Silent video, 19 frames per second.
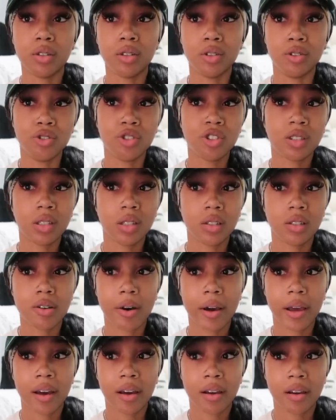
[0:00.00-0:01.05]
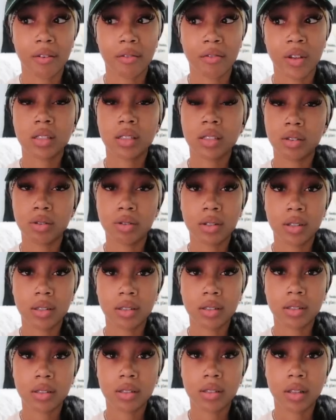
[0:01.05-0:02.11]
Usually you'll have
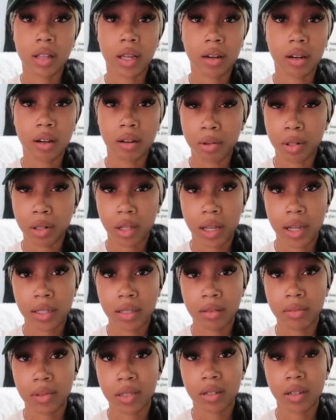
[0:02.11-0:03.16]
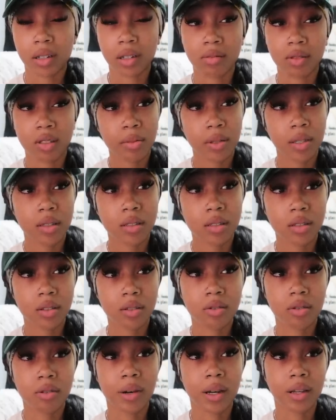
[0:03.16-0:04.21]
students, like upperclassmen, come speak to
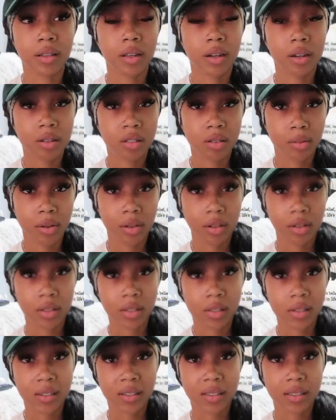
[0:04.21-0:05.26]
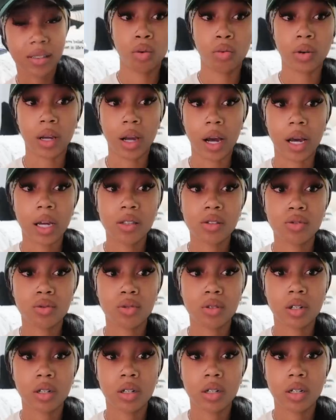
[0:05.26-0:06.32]
you about their experiences. When I
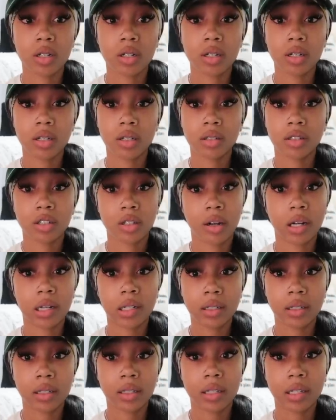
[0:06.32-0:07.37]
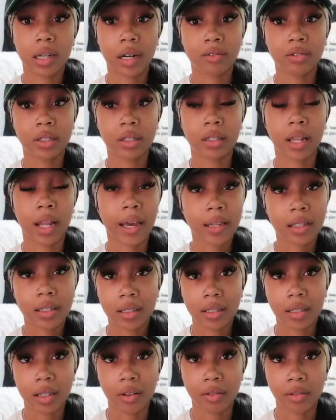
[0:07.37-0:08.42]
toured Charlotte, I really liked
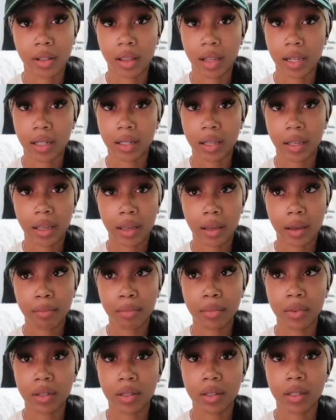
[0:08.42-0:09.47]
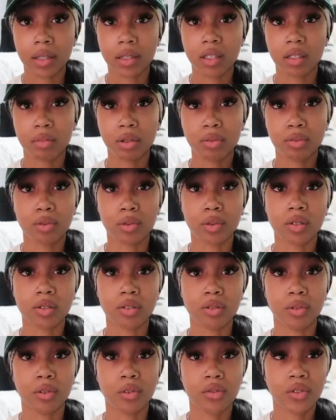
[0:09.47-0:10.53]
it. I really liked the campus. The people were
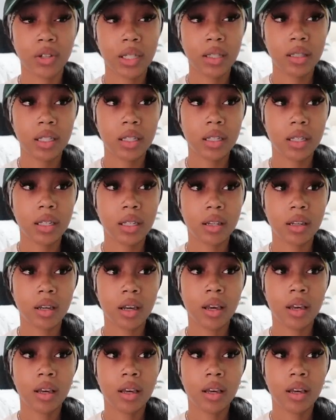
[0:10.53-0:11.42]
super friendly.